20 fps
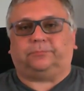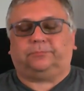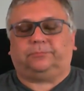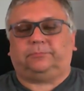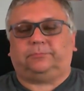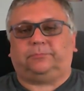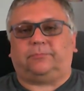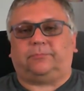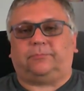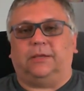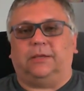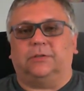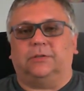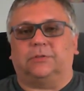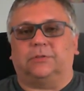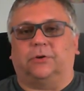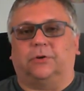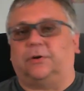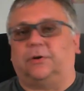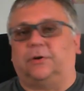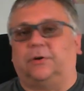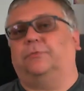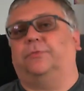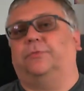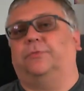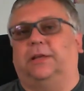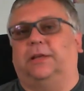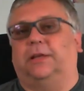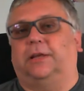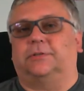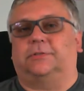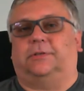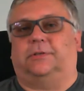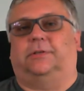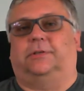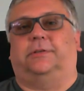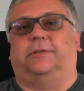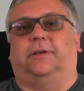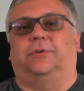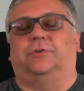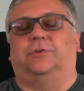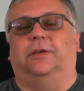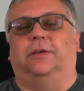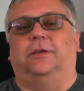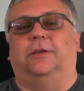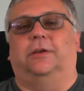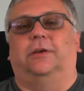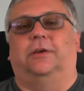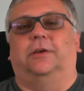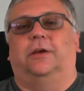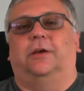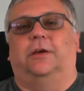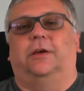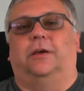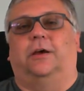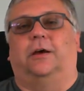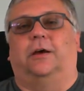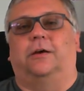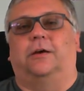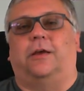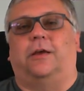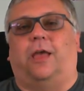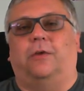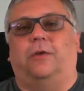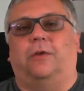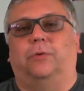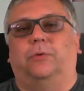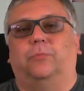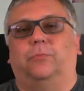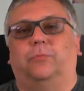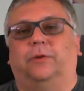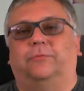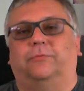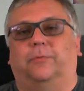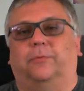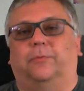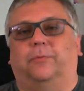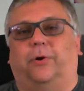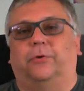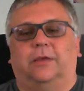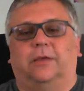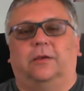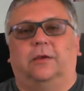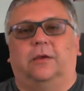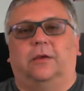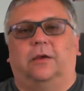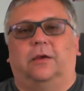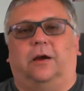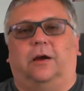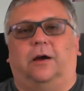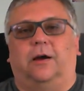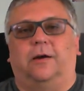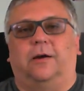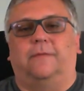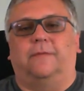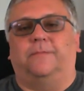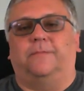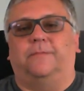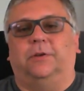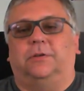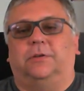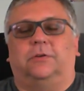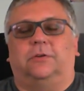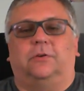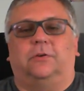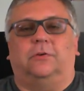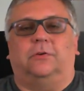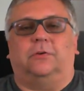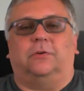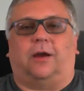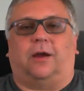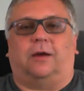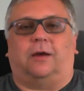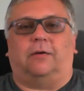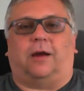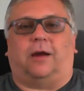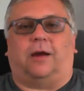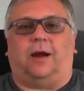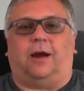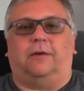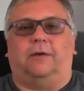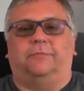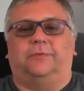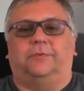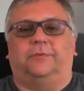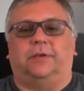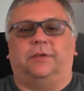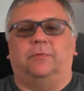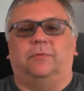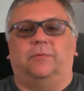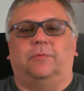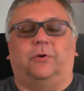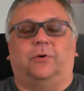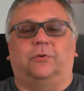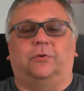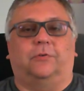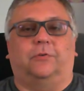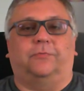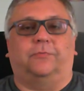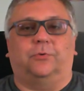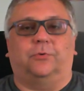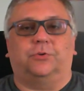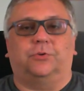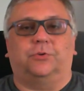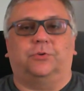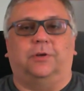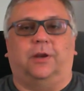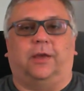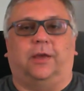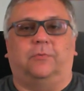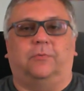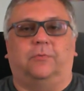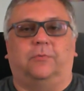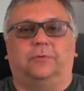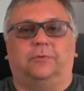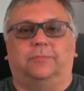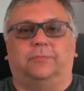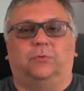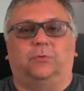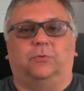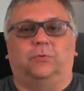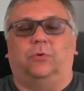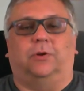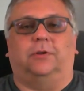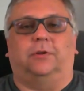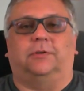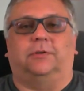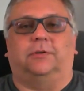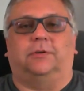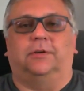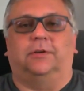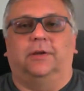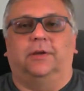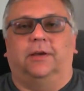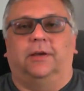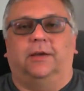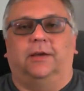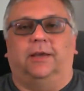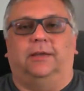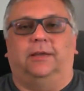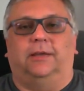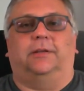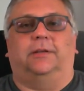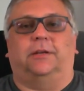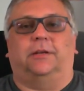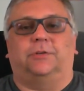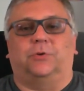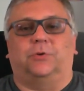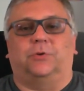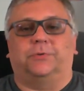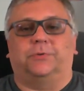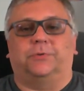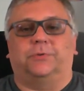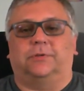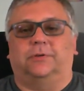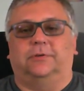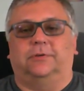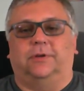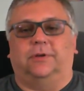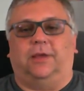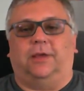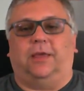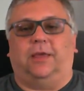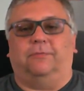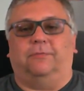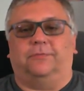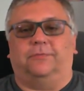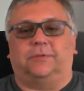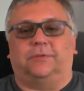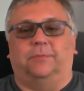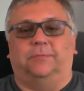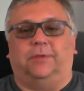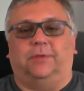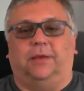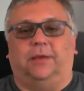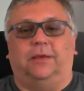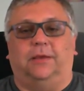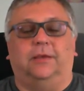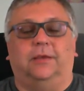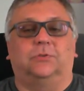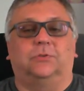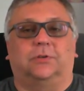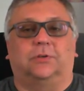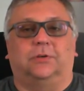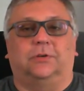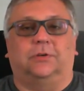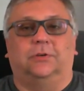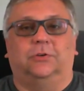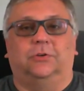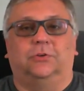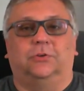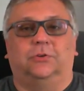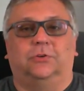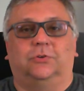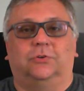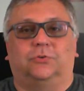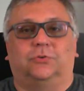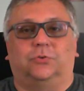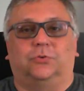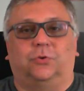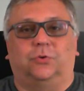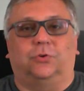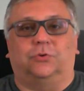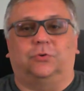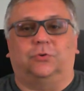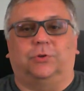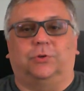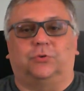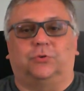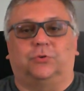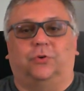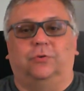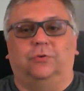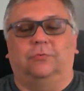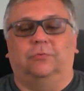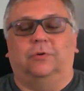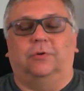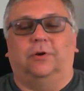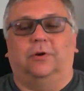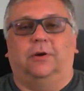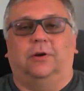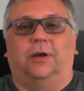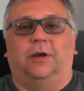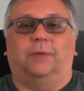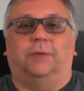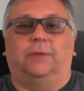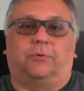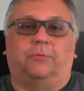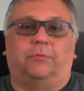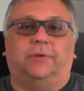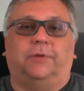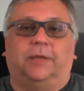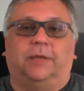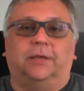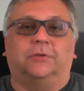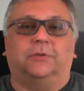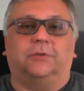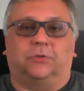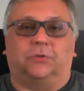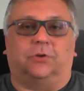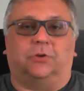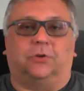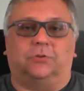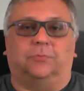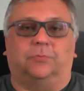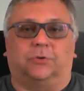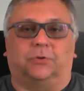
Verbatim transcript: So crowdfunding is, is actually uh, a win-win for both. Um, you need to have the same amount of caution like with, with all other internet shops. If something is too good to be true, it probably is too good to be true.